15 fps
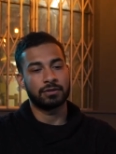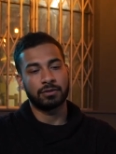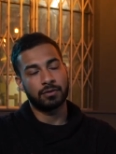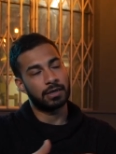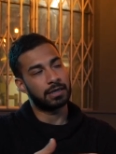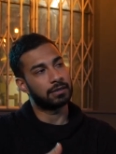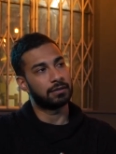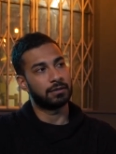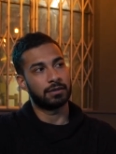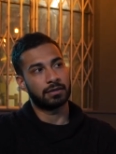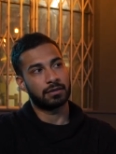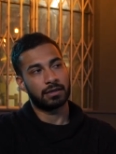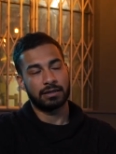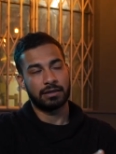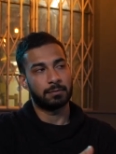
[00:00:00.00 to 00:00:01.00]
do it in
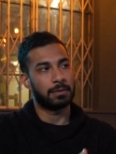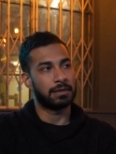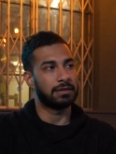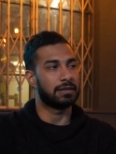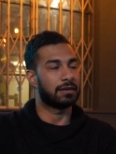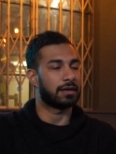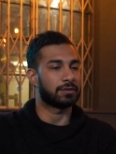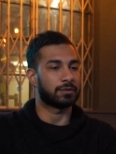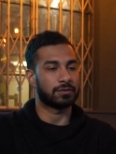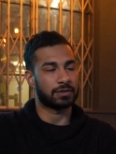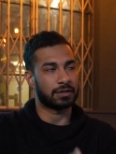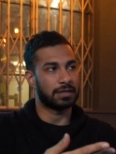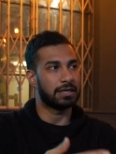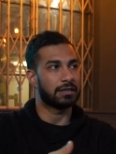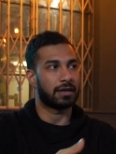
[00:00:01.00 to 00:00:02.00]
the in the Mehndi nights or Sangeet